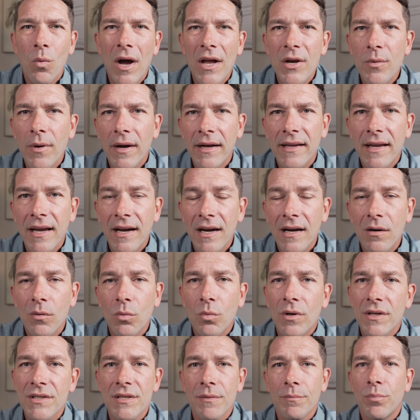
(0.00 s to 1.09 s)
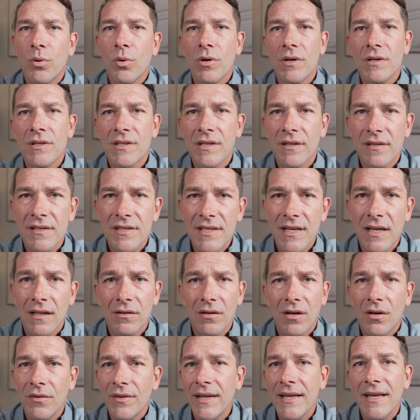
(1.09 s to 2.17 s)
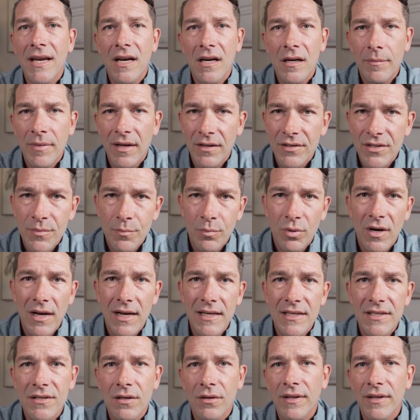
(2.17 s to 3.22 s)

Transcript: Why do I care what's important to the seller? All they care about is price.